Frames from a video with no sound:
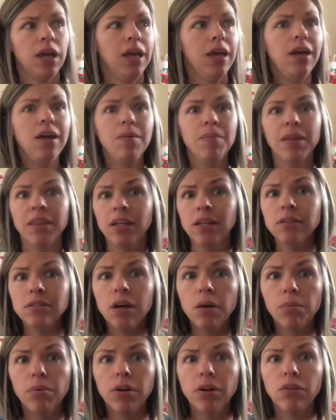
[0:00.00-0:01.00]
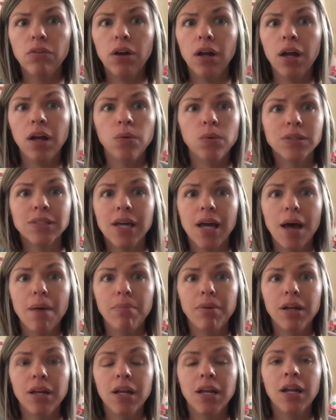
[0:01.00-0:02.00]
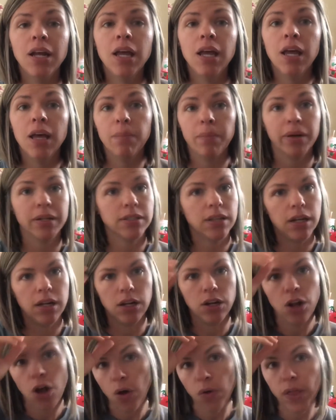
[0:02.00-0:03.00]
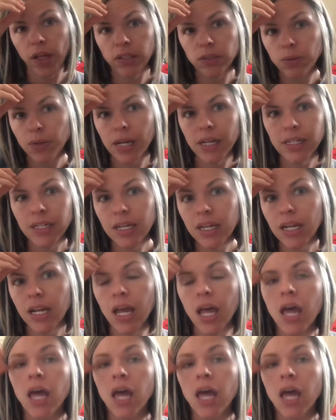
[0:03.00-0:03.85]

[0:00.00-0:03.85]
hey, my thing's not printing right, what's happening? Because I didn't know that's what I did.